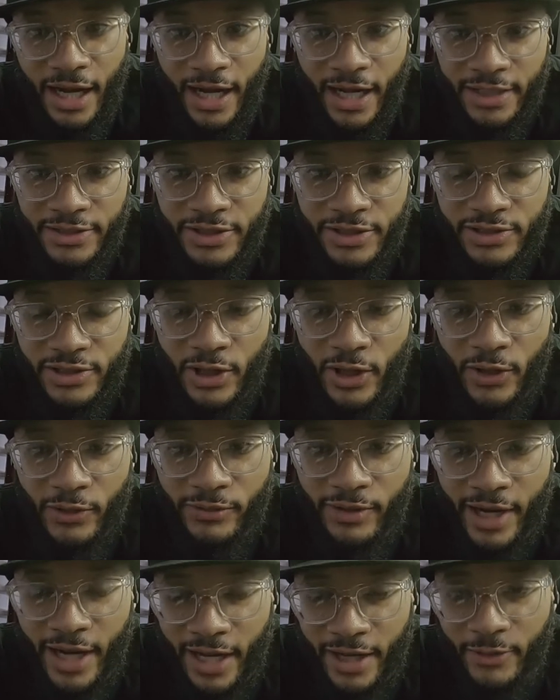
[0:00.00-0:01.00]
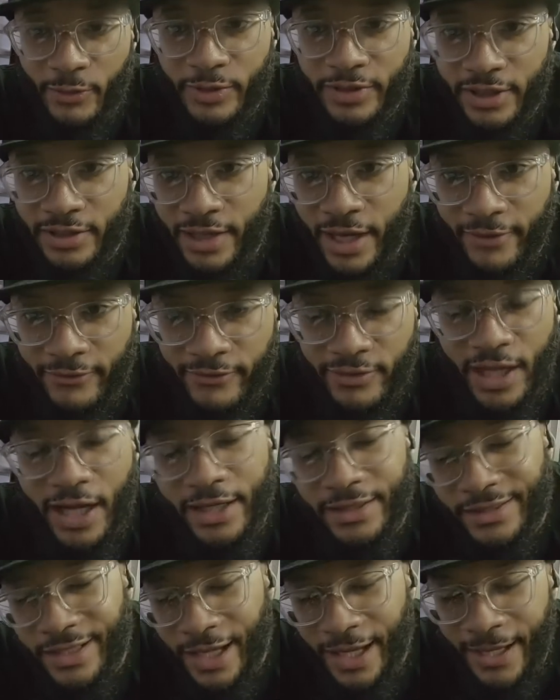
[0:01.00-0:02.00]
Just go around with the
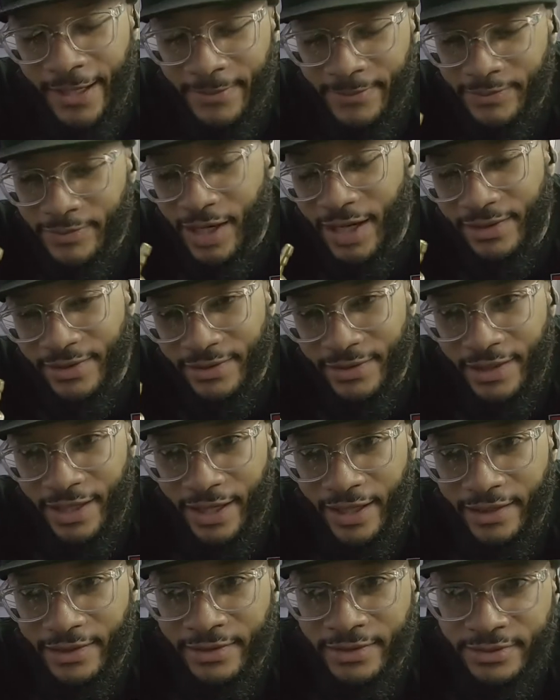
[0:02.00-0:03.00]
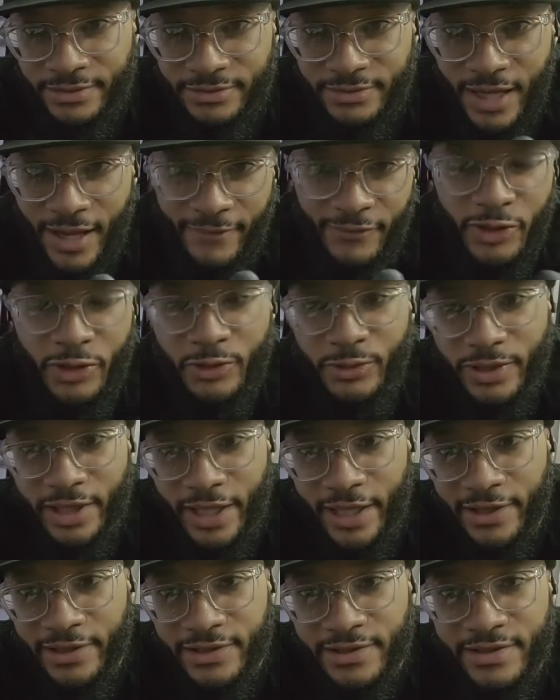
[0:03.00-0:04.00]
Teflon tape, probably like have 2
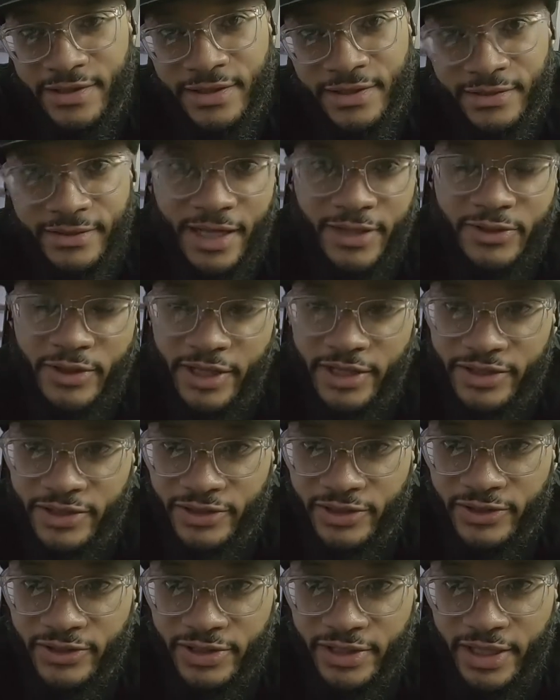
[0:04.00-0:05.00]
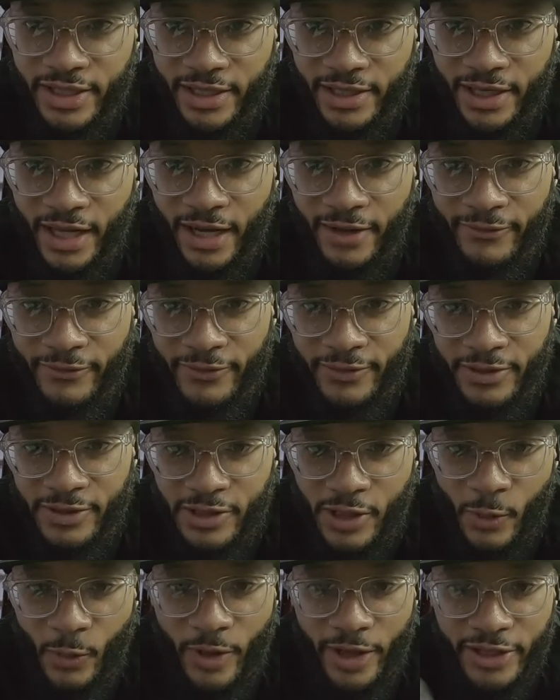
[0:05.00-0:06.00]
layers. That's what I usually do, is good enough. You
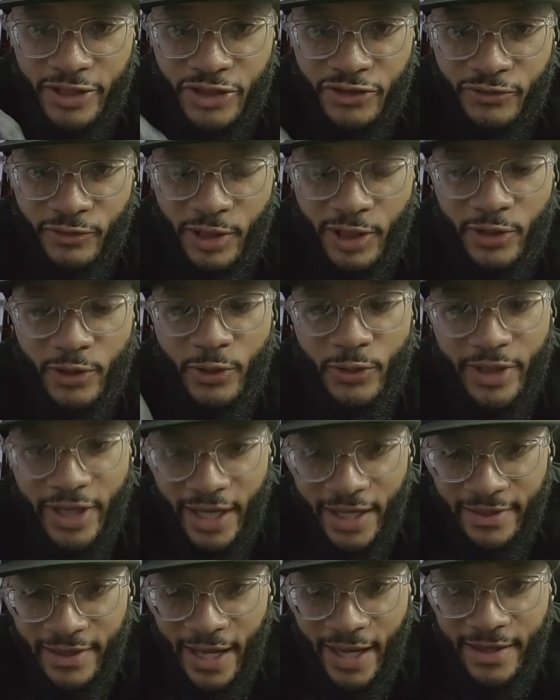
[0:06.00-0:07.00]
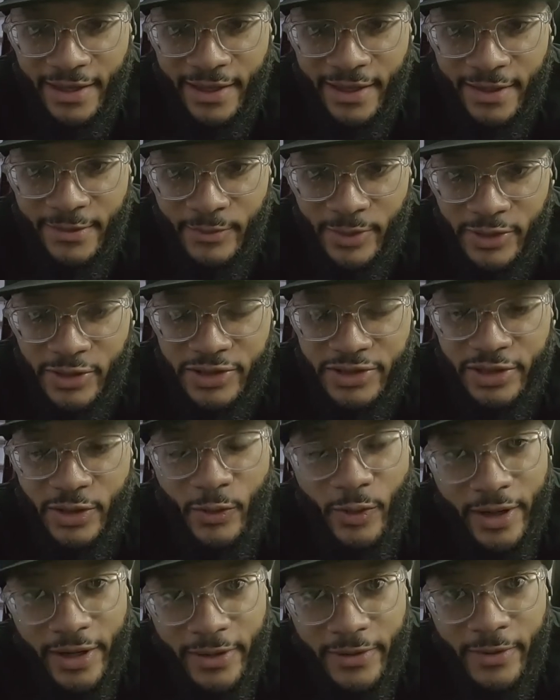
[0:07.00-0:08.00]
don't want to struggle getting that in, but you still
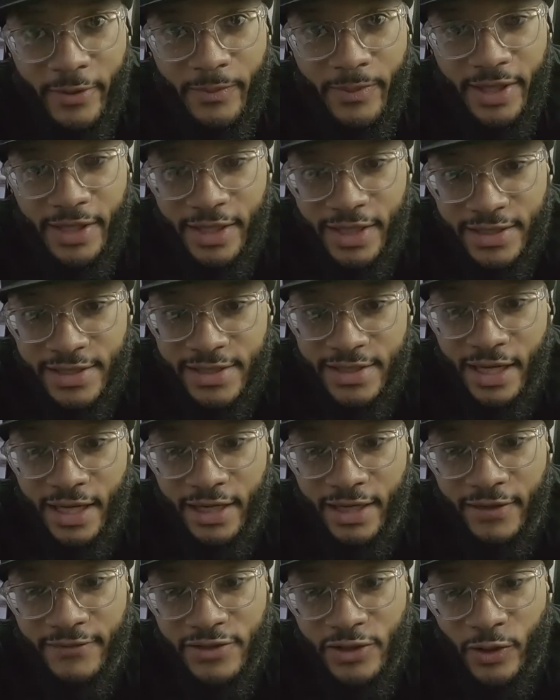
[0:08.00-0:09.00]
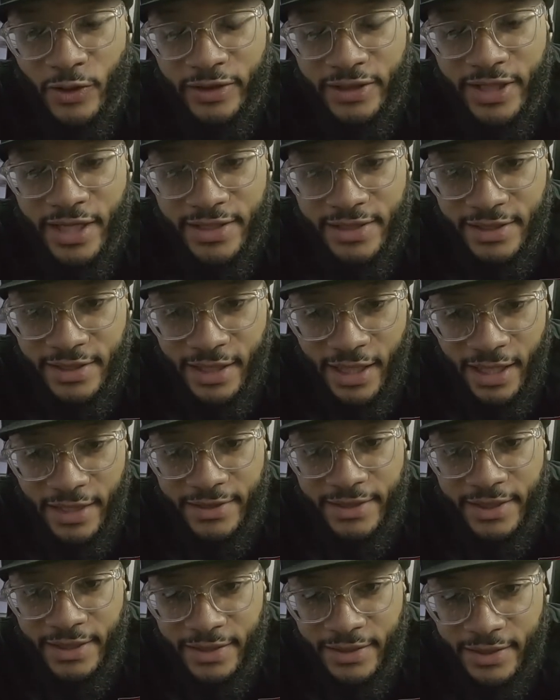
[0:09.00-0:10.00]
want it to be snug enough so it doesn't
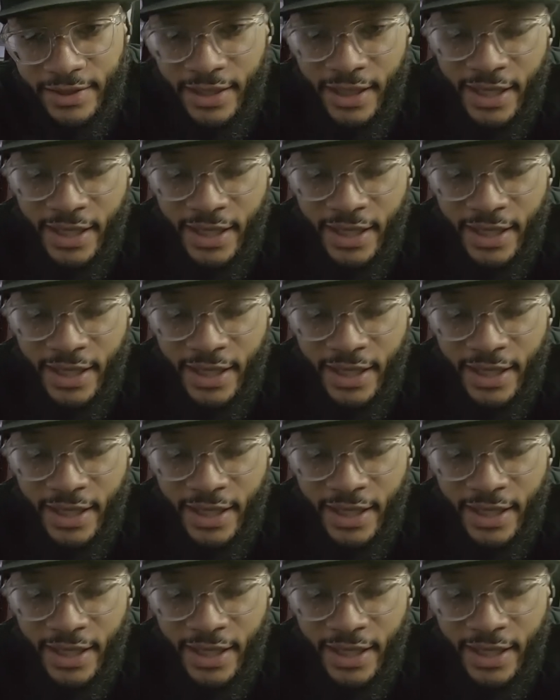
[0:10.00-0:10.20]
leak.